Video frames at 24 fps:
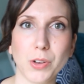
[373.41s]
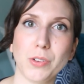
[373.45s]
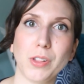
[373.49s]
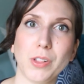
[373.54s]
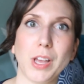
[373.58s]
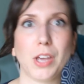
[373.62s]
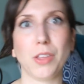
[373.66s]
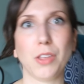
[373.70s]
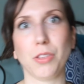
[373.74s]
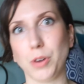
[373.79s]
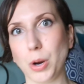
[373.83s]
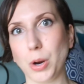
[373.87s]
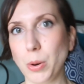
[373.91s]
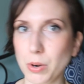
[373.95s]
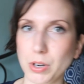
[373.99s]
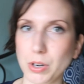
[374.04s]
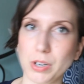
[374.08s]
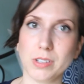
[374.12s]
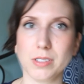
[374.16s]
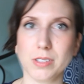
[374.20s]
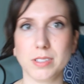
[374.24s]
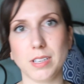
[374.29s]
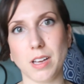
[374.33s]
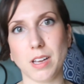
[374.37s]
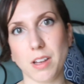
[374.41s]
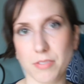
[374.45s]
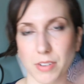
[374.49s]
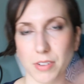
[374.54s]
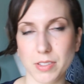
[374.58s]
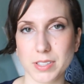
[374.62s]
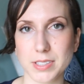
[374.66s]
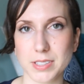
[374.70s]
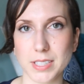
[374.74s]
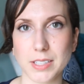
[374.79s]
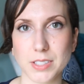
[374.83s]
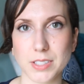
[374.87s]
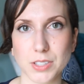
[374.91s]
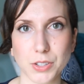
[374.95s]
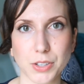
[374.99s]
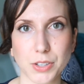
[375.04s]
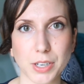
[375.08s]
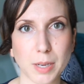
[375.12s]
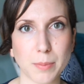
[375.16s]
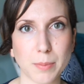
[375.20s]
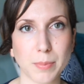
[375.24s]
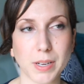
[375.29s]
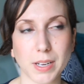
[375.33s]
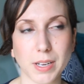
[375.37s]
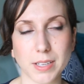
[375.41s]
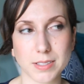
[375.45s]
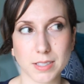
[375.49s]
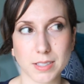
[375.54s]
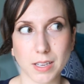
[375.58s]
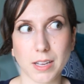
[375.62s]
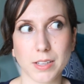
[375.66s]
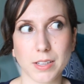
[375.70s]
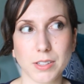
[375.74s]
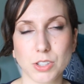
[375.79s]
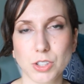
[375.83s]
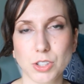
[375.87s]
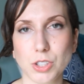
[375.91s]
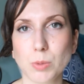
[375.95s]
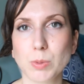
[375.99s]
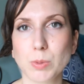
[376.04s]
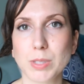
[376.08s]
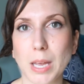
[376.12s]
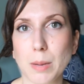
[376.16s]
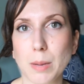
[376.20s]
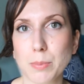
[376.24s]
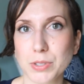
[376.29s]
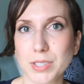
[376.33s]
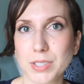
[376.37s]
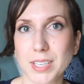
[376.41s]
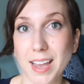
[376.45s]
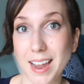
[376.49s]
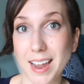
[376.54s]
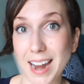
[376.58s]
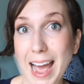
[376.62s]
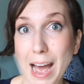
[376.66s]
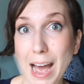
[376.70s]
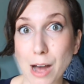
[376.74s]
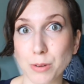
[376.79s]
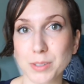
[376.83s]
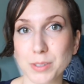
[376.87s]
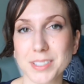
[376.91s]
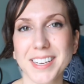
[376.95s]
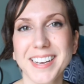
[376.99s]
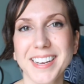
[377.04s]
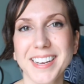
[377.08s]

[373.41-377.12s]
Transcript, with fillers: her like throwing herself on the sides of the crib because uh, she was able to get out.